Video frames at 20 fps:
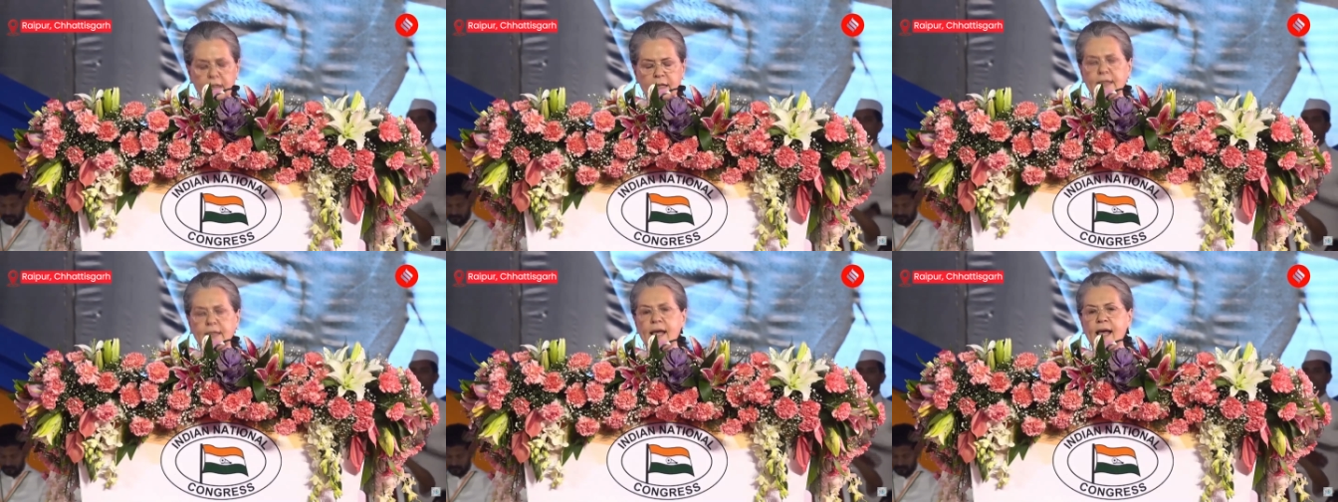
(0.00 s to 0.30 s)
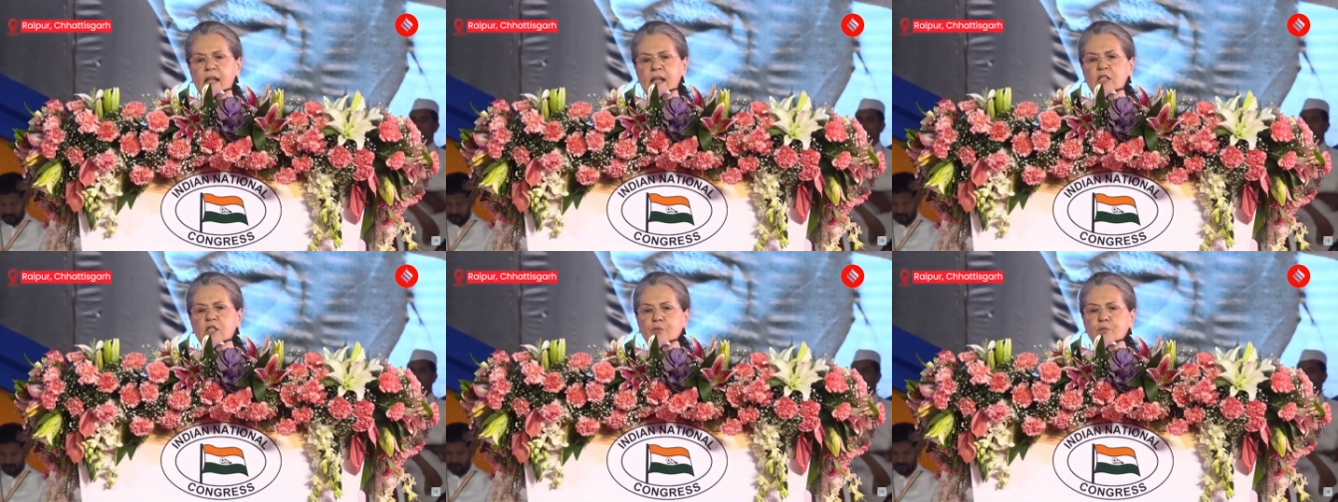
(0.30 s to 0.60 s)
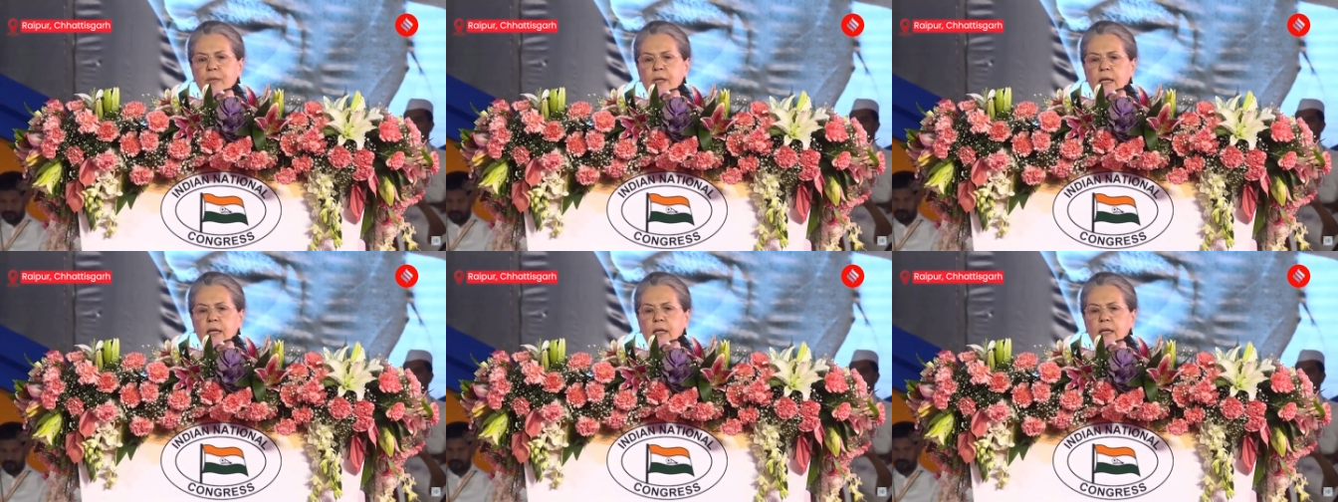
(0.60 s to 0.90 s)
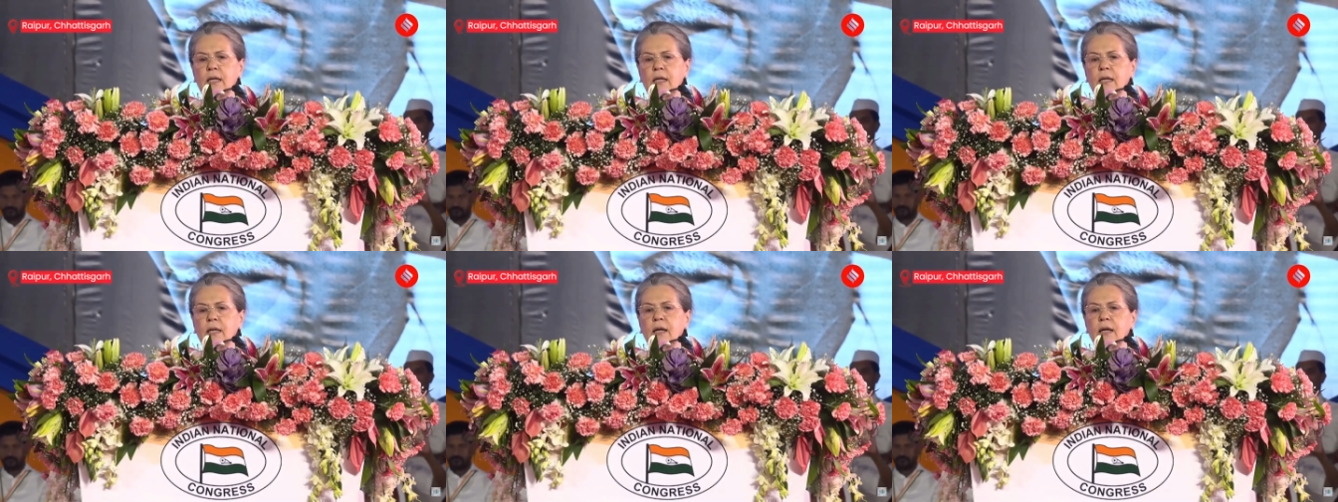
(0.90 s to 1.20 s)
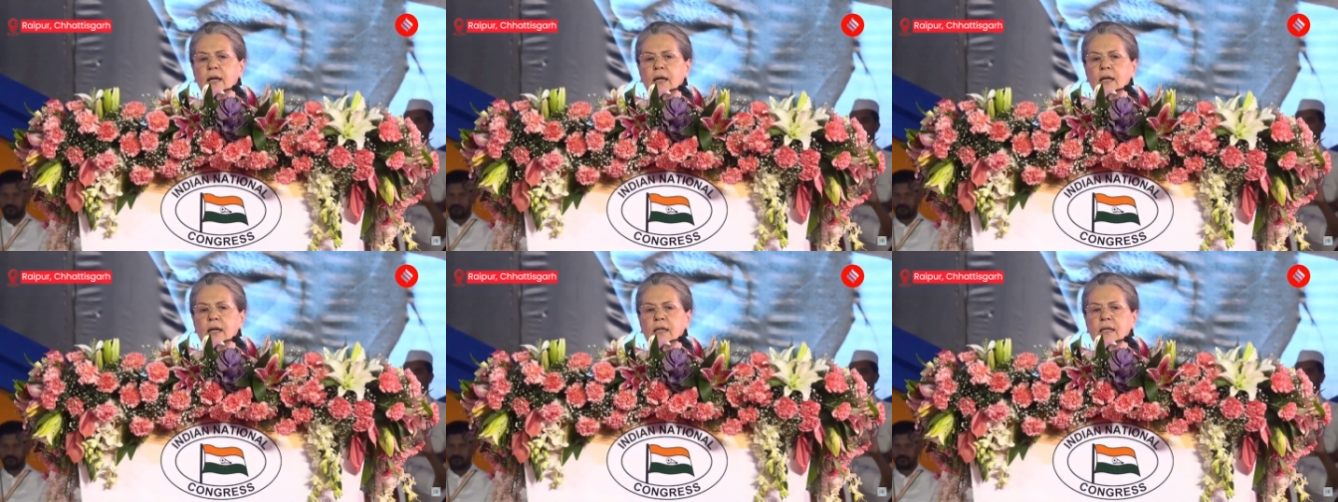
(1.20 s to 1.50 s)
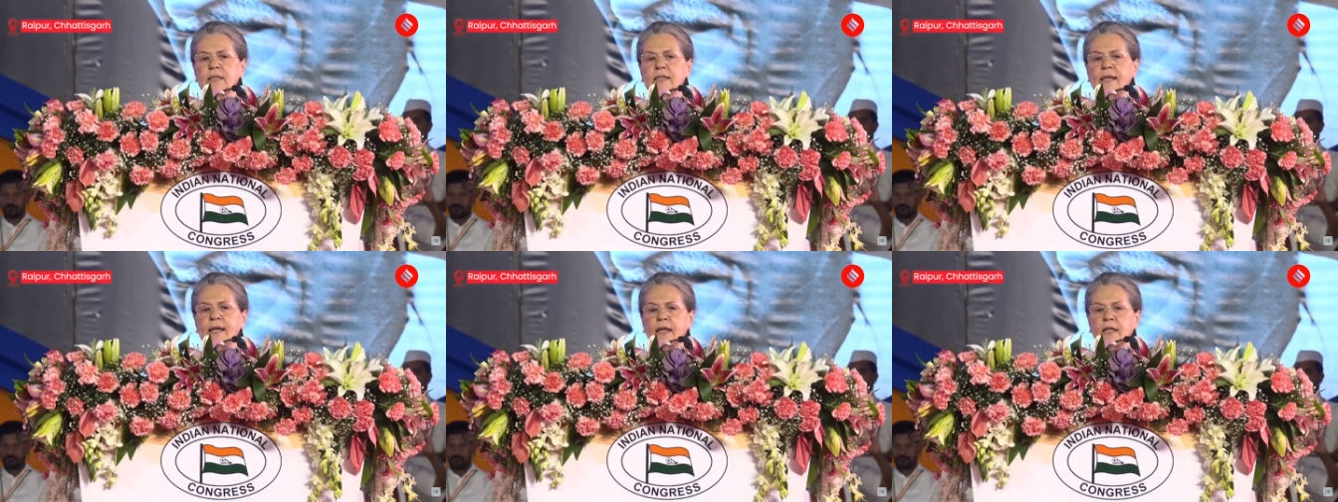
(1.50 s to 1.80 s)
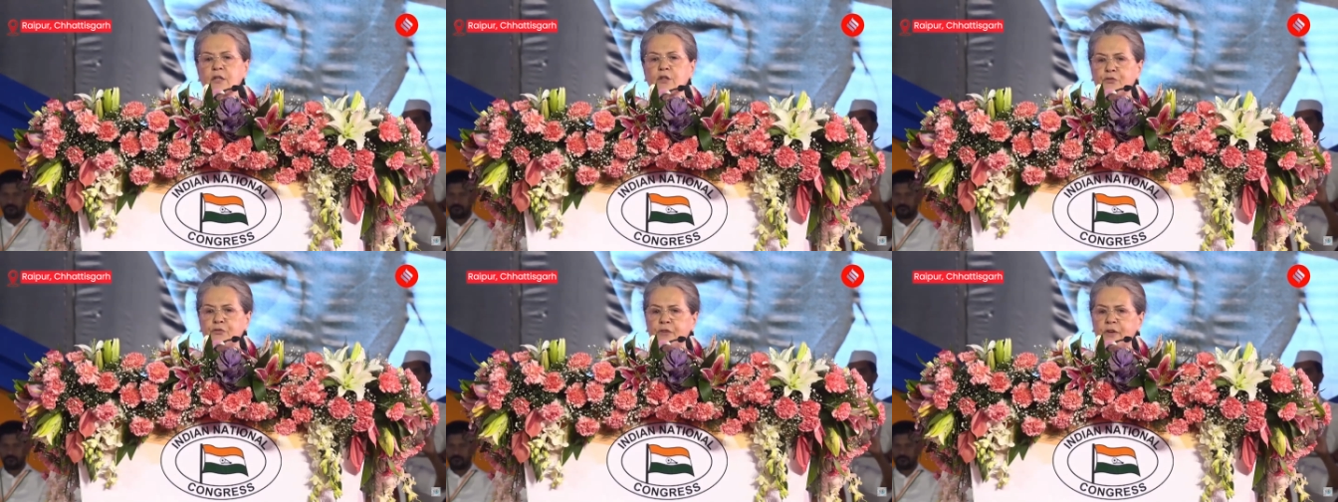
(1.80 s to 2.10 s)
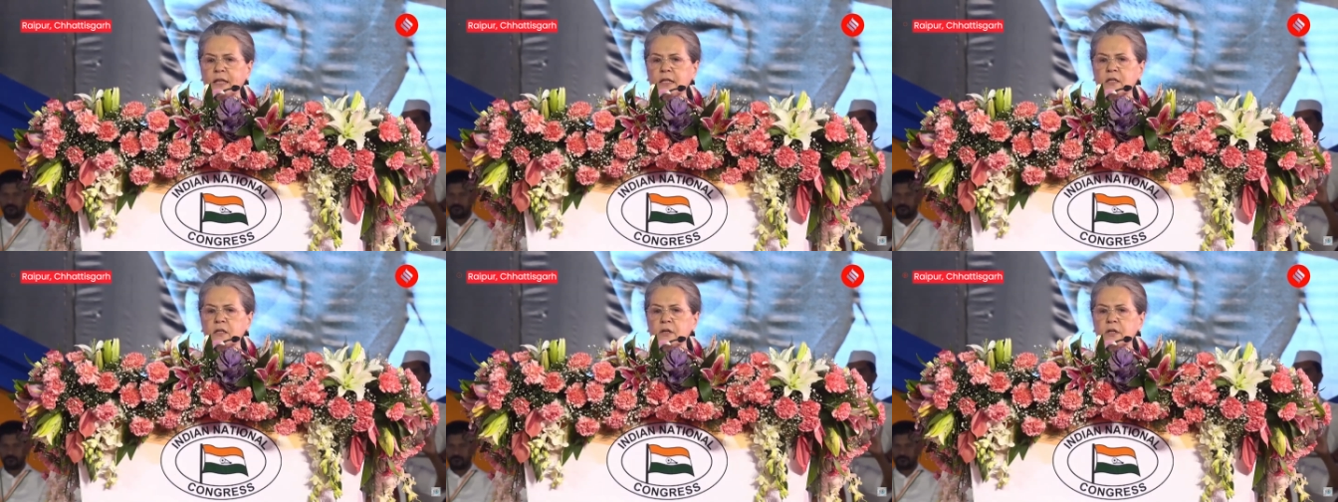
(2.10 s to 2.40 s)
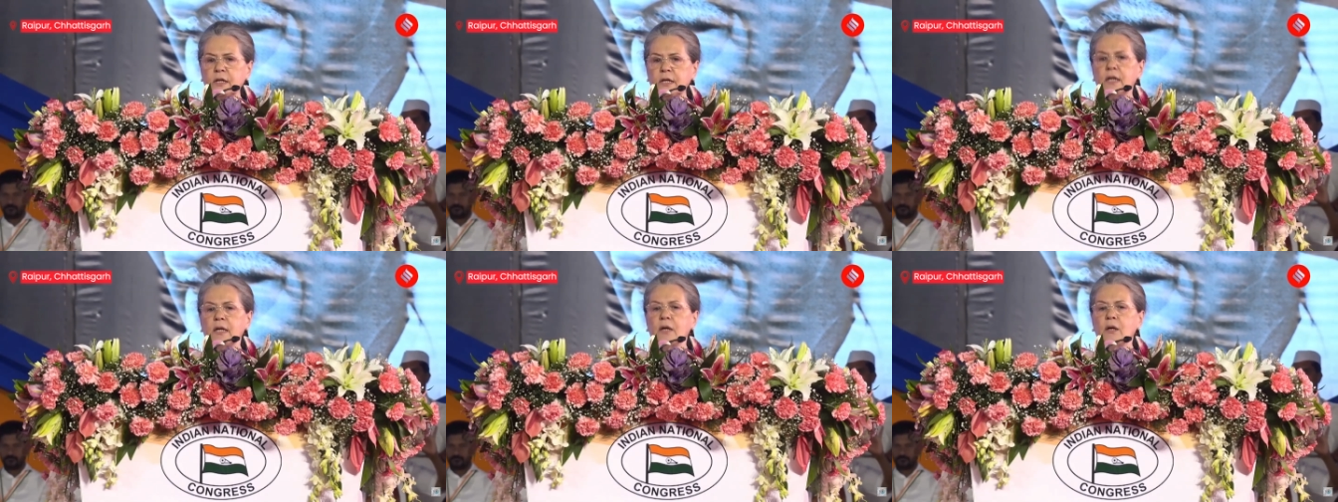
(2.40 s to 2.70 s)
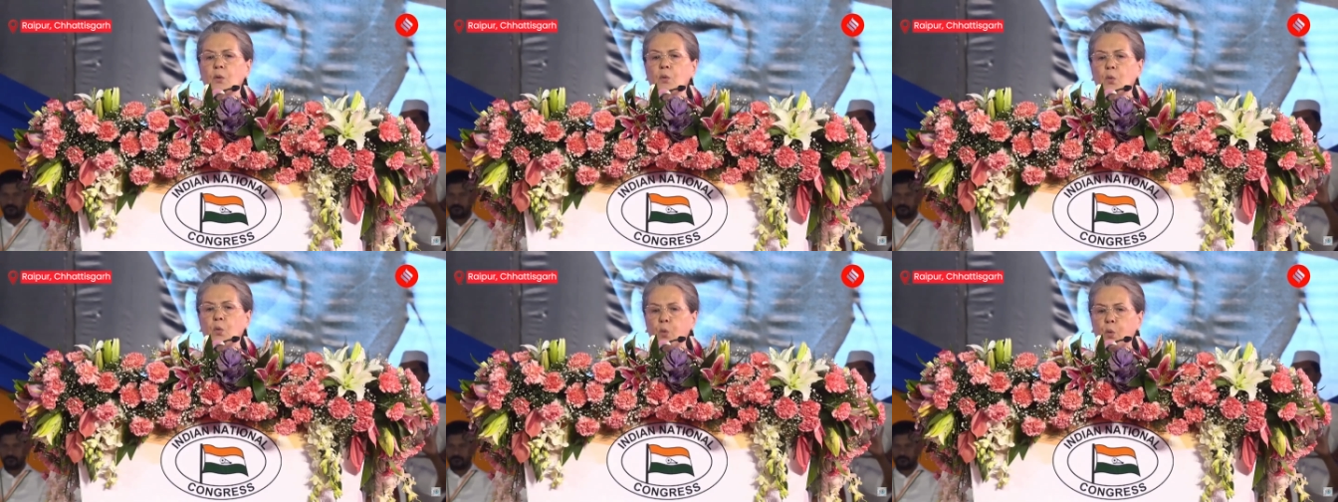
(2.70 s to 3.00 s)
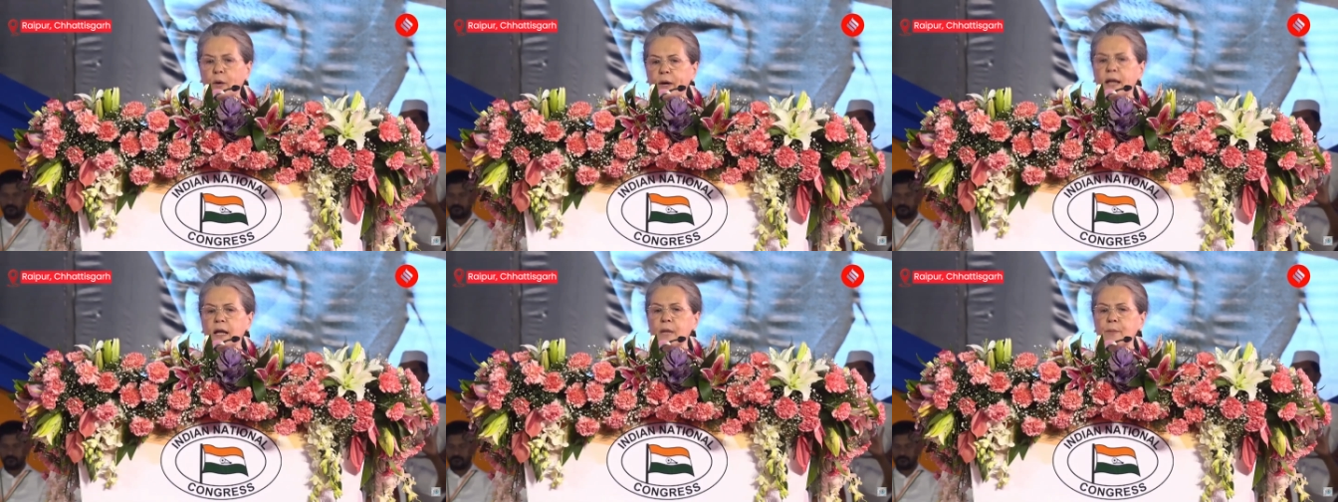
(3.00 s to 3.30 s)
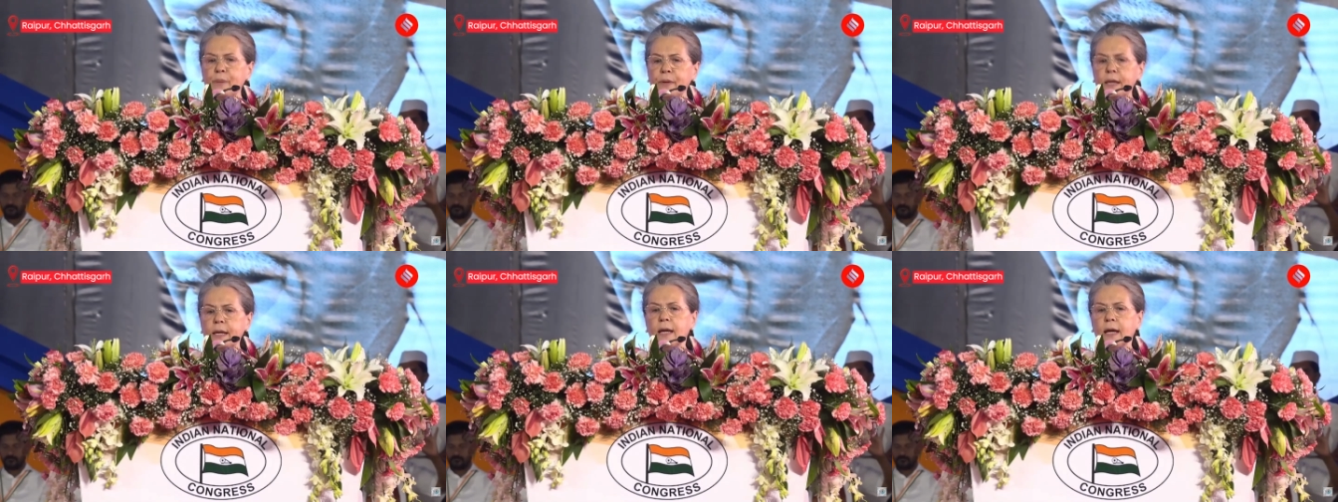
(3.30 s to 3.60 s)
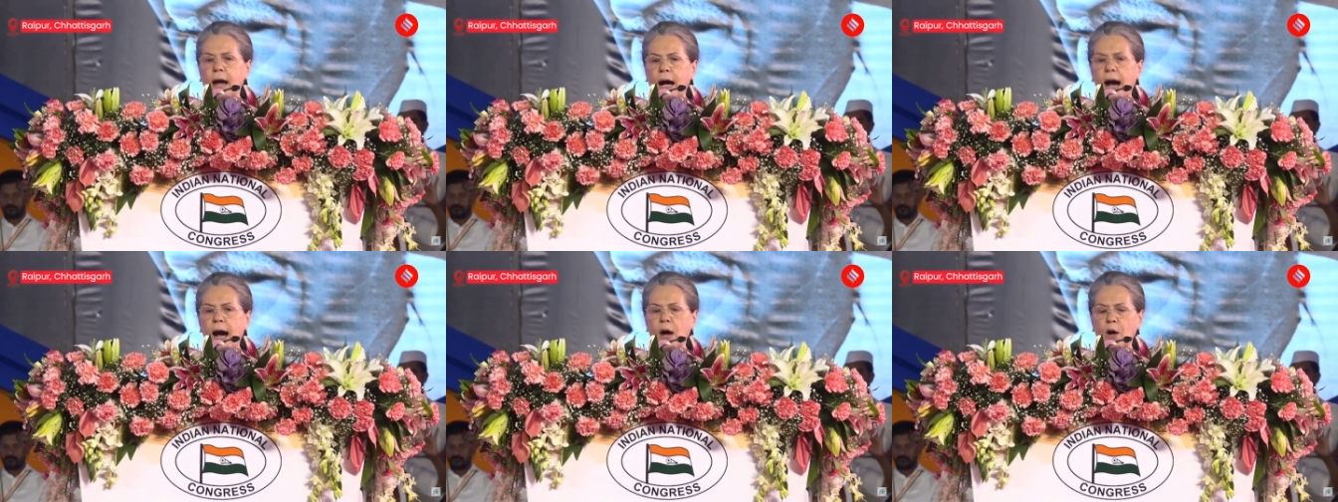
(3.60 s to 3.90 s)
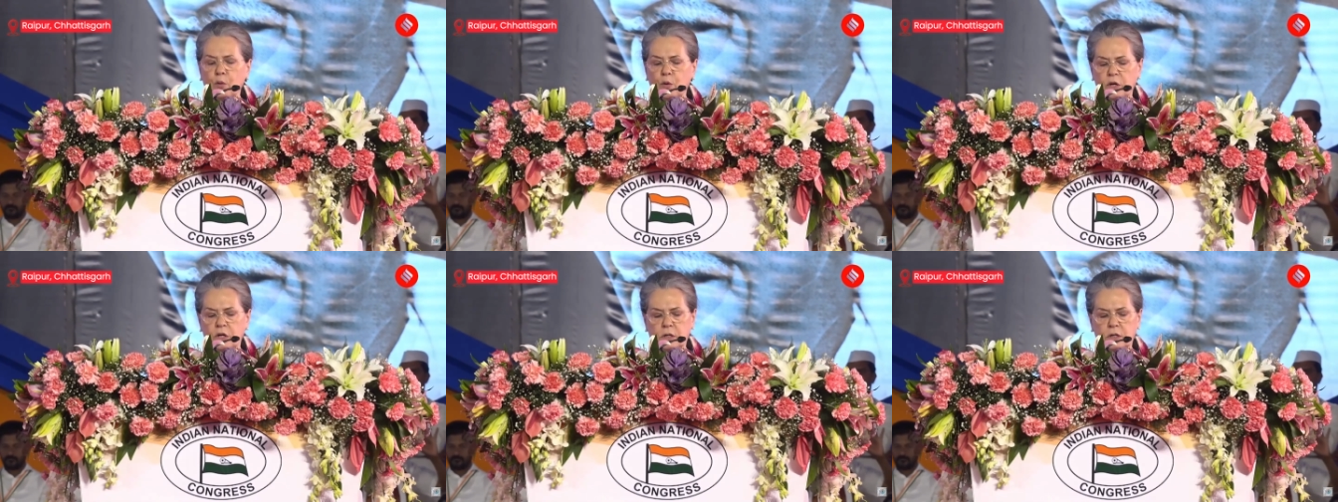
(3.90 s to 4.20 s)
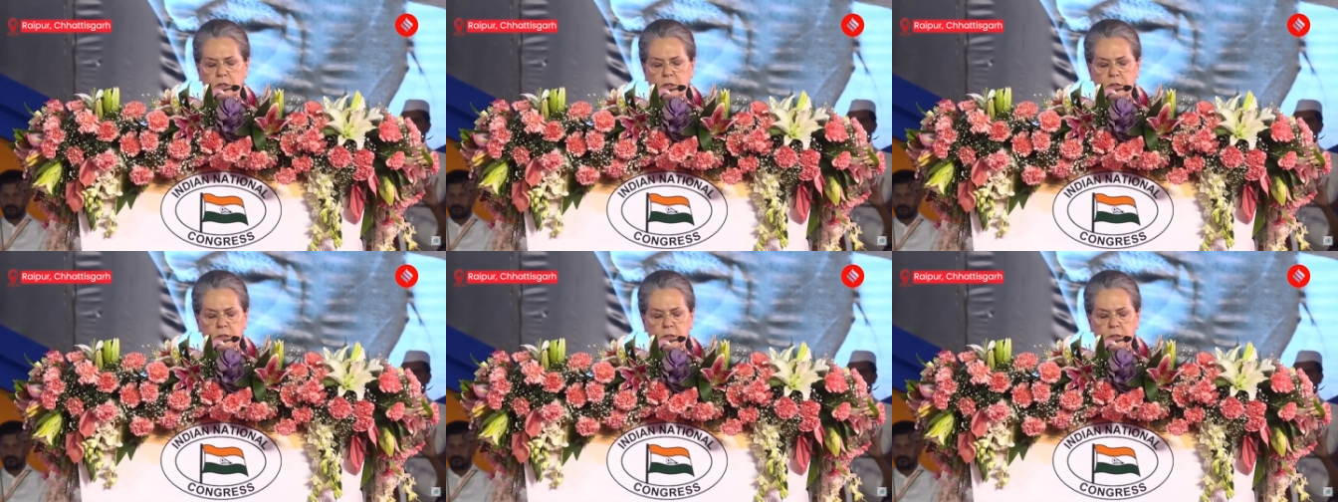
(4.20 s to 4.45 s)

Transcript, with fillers: tells me that victory will be ours.